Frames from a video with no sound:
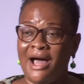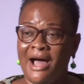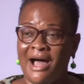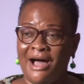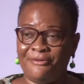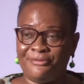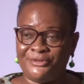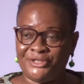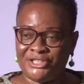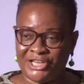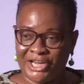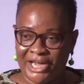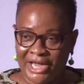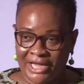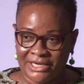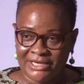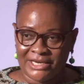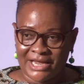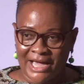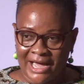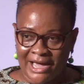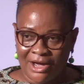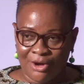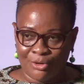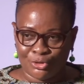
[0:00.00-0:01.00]
have
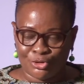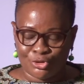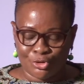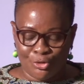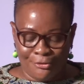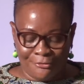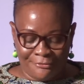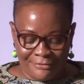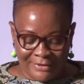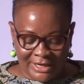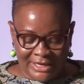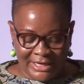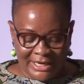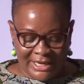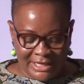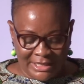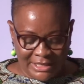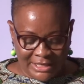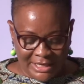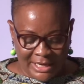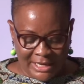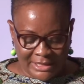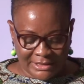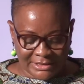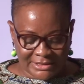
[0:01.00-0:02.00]
churned out over the
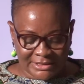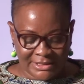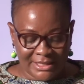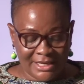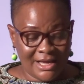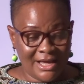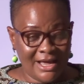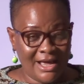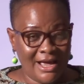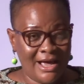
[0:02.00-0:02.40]
years